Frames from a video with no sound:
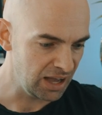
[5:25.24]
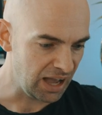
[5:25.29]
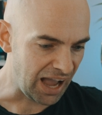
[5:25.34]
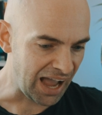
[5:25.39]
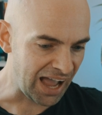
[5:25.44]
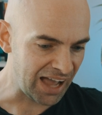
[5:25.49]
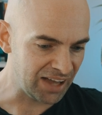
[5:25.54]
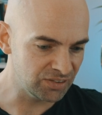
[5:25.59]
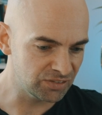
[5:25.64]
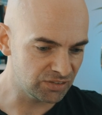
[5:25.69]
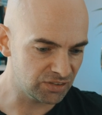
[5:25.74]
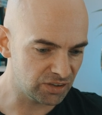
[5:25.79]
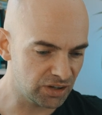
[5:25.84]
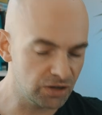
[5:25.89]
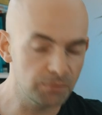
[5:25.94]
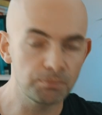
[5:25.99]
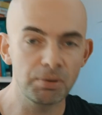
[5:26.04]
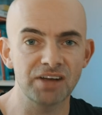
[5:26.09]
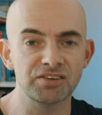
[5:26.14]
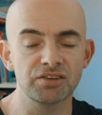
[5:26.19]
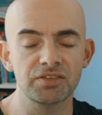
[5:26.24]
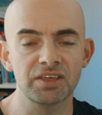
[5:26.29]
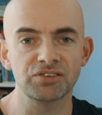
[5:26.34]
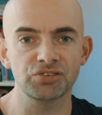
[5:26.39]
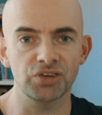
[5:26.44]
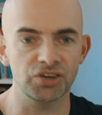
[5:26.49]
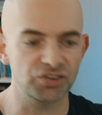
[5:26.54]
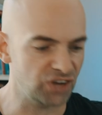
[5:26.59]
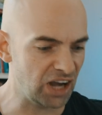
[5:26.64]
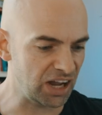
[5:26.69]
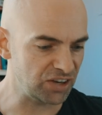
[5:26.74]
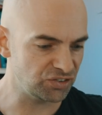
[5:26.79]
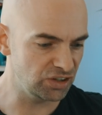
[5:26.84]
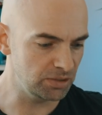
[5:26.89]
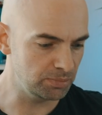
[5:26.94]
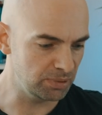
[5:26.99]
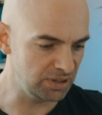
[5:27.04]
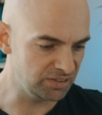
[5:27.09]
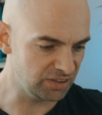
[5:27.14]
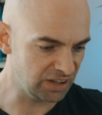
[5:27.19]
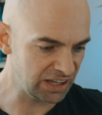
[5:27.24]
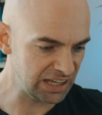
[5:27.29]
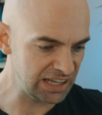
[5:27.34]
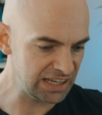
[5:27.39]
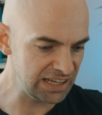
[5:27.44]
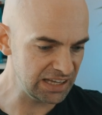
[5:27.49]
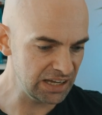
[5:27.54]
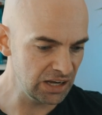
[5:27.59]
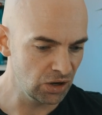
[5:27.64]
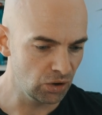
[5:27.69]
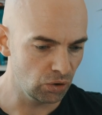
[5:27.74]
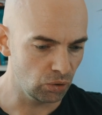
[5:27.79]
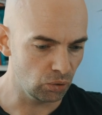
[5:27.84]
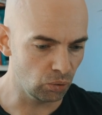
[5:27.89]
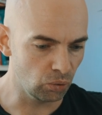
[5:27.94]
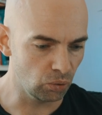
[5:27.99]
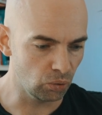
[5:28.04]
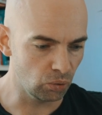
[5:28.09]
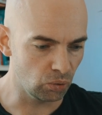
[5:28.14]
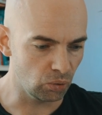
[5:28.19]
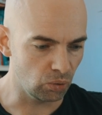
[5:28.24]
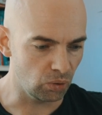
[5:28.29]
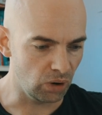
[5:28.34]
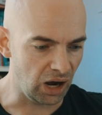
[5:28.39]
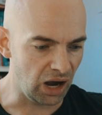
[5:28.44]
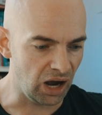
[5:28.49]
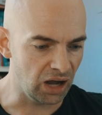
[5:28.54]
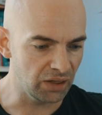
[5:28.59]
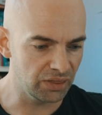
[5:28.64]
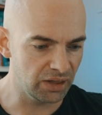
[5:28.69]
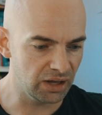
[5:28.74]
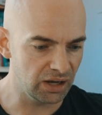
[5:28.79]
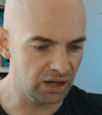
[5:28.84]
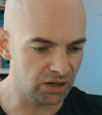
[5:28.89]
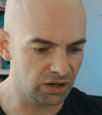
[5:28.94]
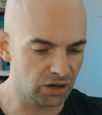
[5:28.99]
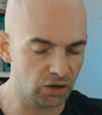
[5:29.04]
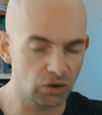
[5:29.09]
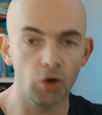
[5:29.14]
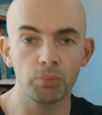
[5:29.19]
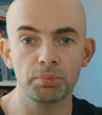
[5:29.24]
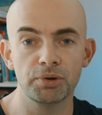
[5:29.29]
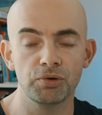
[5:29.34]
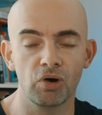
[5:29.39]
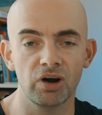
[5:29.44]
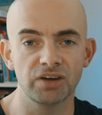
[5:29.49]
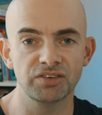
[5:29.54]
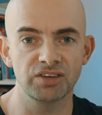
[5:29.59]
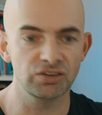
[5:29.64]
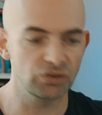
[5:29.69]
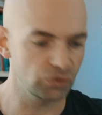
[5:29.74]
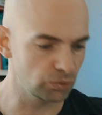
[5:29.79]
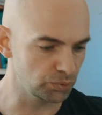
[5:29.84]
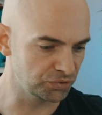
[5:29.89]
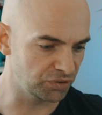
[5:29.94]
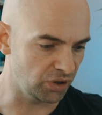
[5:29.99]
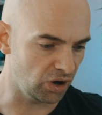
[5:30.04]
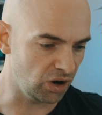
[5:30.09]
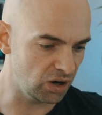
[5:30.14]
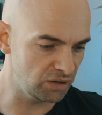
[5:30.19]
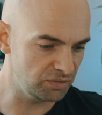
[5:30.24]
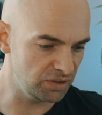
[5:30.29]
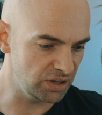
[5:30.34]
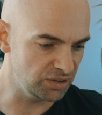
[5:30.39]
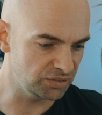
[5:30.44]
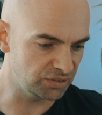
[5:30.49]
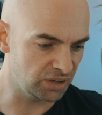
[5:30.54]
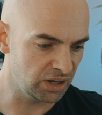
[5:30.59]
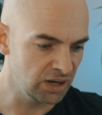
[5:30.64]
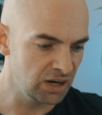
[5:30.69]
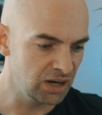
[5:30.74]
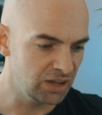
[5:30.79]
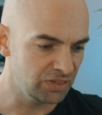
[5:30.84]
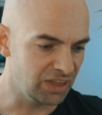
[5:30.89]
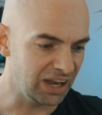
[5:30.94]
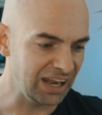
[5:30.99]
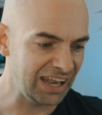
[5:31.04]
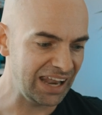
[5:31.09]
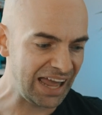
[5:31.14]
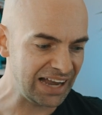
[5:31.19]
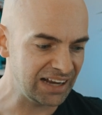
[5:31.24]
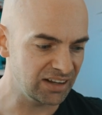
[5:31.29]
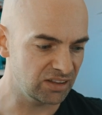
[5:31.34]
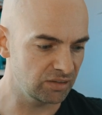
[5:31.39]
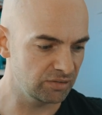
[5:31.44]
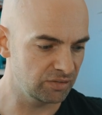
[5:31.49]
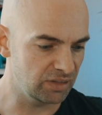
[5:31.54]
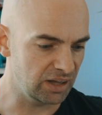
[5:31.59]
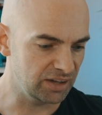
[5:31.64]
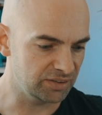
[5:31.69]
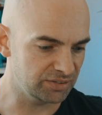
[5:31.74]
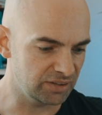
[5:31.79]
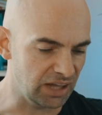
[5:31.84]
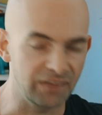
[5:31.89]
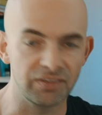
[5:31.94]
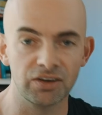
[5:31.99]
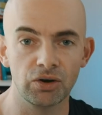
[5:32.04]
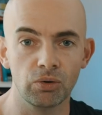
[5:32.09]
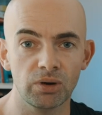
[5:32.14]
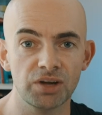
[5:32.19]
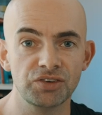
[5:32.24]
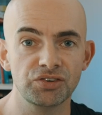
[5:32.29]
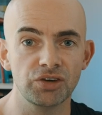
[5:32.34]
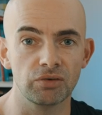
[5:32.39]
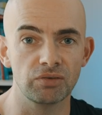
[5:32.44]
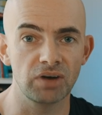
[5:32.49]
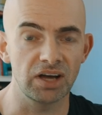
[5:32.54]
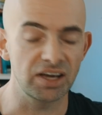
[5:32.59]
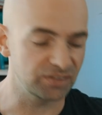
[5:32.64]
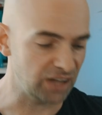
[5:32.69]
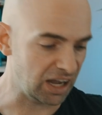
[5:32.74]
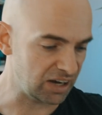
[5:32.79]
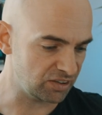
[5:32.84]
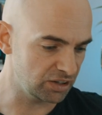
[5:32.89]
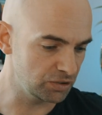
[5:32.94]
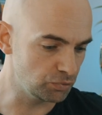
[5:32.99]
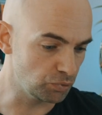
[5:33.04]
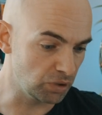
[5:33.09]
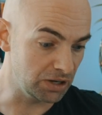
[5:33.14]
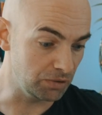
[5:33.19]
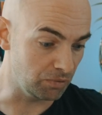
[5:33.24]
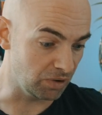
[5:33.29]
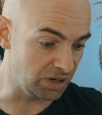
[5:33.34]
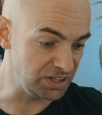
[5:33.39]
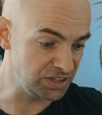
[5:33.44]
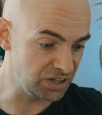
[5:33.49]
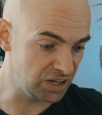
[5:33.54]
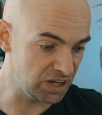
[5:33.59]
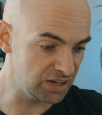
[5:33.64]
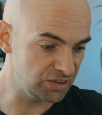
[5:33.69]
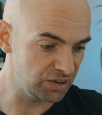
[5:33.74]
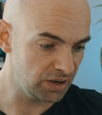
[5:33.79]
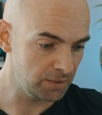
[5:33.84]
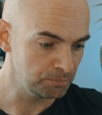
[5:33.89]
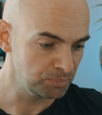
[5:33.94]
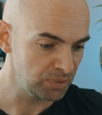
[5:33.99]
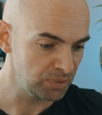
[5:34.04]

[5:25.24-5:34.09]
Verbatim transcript: And compared to things like ChatGPT or other copywriting tools that I've used, the length of this and the quality of it is actually really, really good.